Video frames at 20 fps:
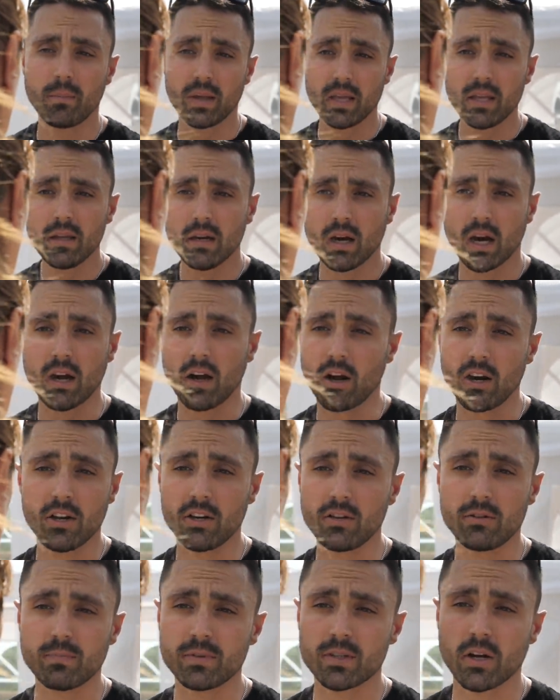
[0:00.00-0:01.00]
me, I
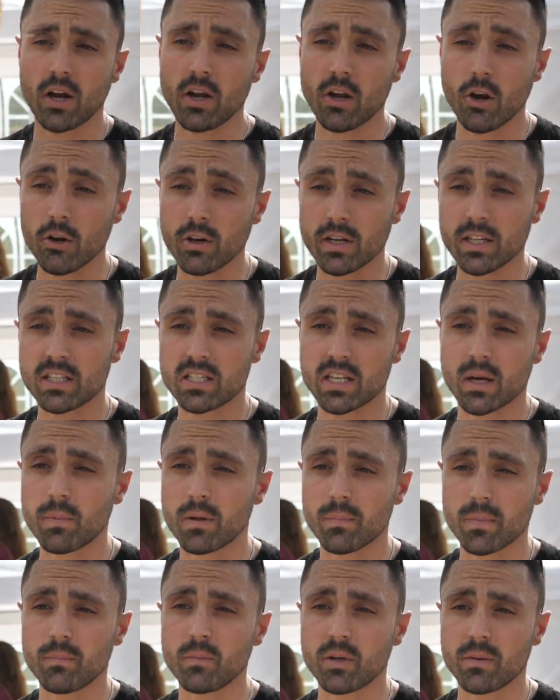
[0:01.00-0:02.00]
only I only
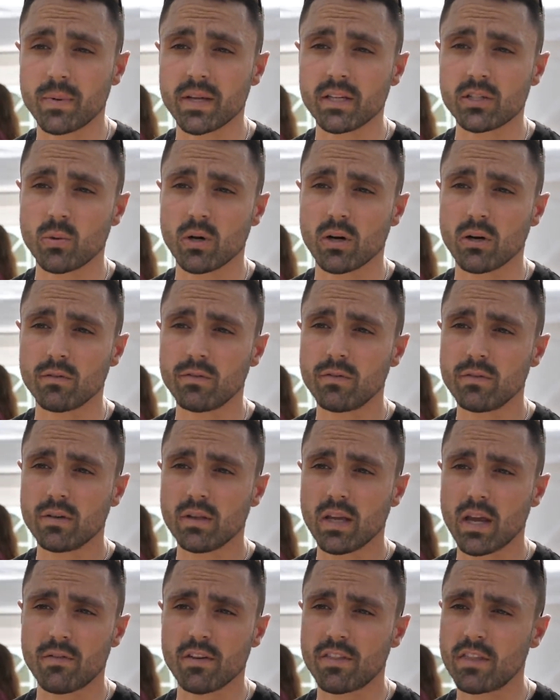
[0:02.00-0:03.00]
supplement with B12.
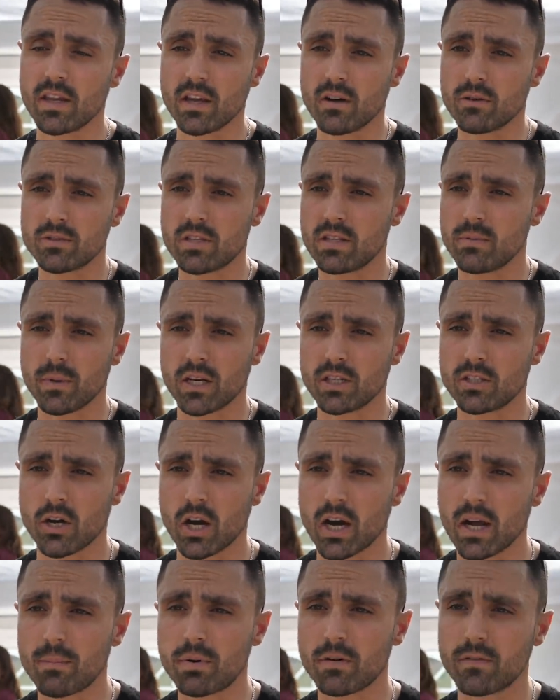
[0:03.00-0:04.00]
Everything else my
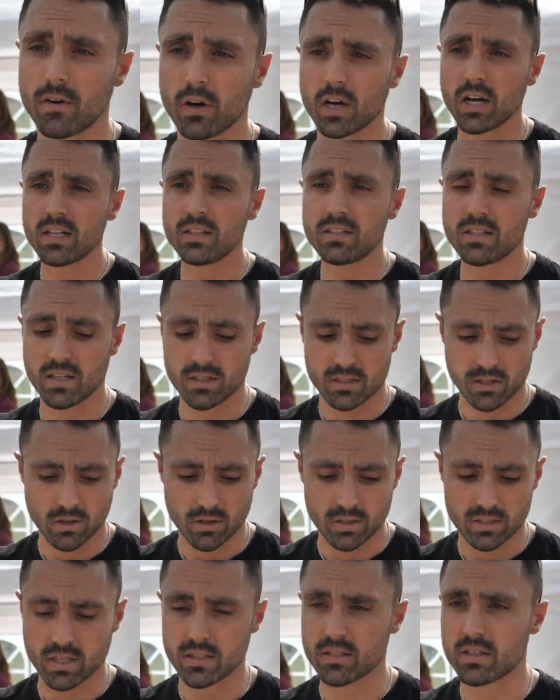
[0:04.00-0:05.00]
diet provides, as
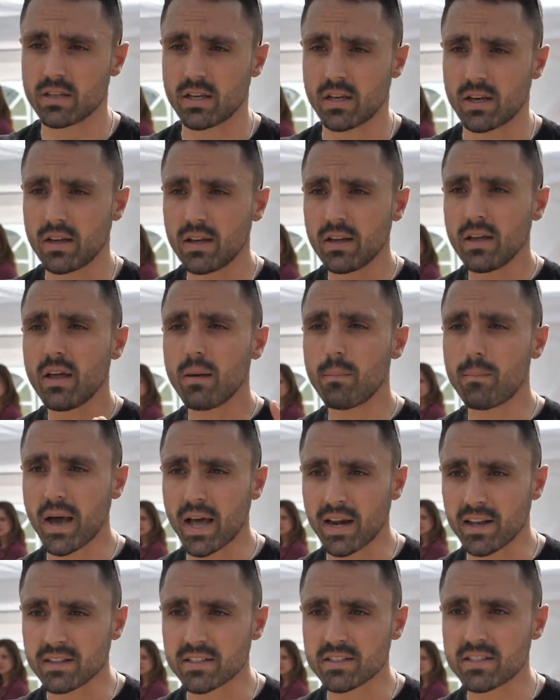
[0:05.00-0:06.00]
long as it's a
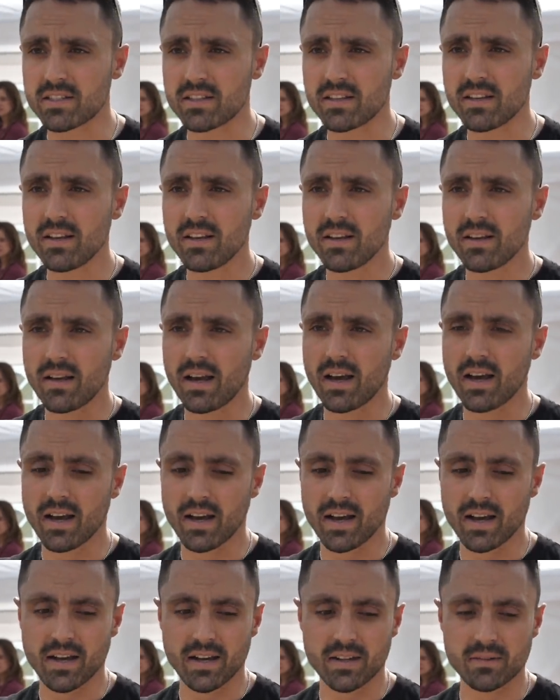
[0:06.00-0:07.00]
balanced
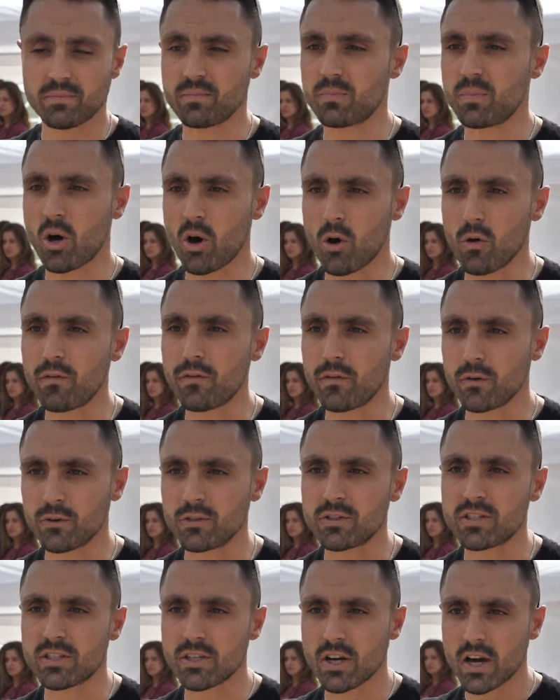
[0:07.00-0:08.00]
uh, whole
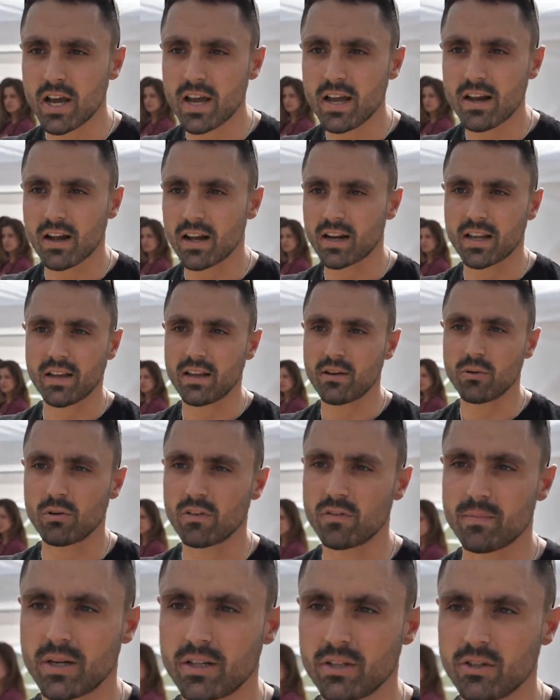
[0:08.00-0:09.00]
foods diet, I get
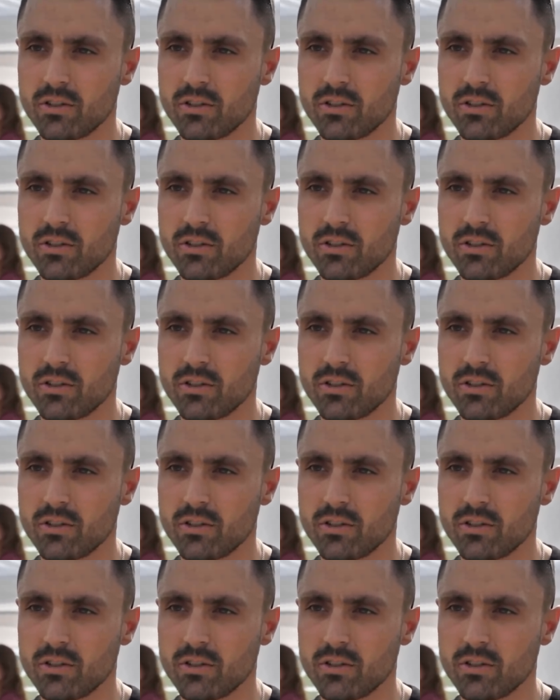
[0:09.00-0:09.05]
all of my